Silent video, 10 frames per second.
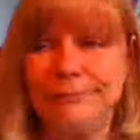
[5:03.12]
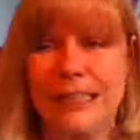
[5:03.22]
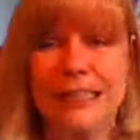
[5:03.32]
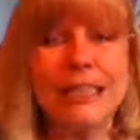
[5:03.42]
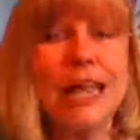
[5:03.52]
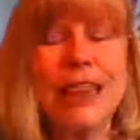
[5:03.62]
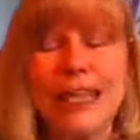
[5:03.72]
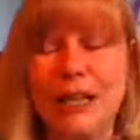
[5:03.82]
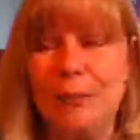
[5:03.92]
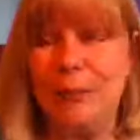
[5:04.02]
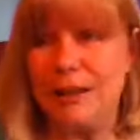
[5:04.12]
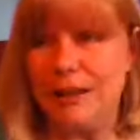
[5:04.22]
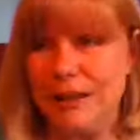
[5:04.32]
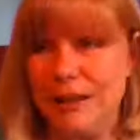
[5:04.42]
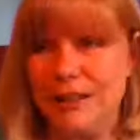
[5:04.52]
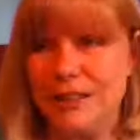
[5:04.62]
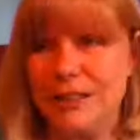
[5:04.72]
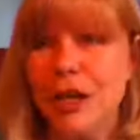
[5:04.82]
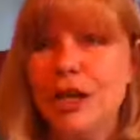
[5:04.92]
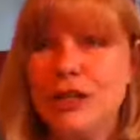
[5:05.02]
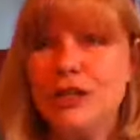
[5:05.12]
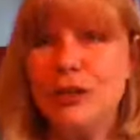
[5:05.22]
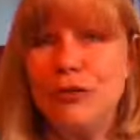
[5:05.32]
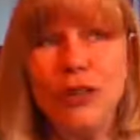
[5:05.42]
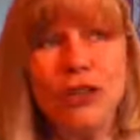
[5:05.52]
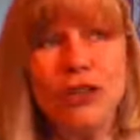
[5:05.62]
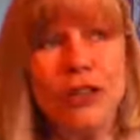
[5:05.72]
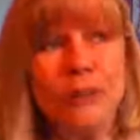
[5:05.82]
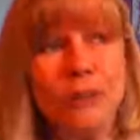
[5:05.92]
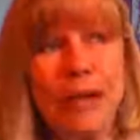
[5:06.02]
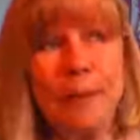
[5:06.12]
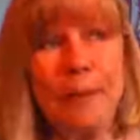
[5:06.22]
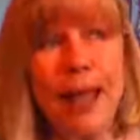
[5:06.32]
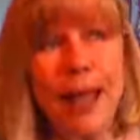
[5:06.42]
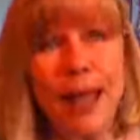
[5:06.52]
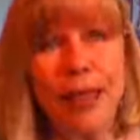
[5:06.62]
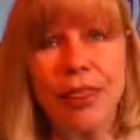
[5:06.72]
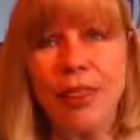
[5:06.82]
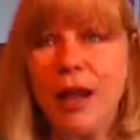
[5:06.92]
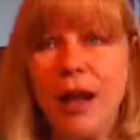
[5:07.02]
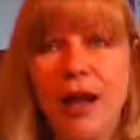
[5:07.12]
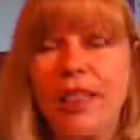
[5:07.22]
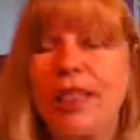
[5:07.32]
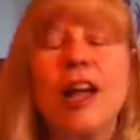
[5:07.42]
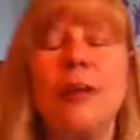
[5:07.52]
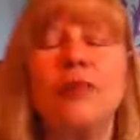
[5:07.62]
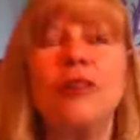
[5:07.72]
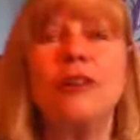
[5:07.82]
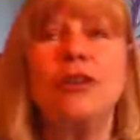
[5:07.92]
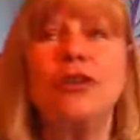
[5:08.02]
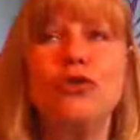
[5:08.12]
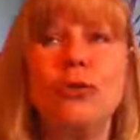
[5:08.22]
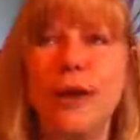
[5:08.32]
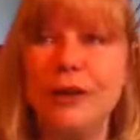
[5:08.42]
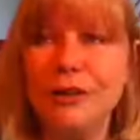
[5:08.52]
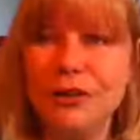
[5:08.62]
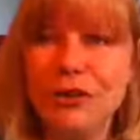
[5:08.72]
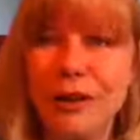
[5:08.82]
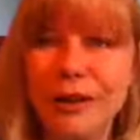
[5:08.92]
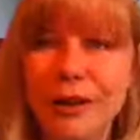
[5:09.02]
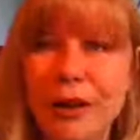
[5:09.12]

Nothing but chaos. So if you look at my path, I think I'm just an adrenaline junkie.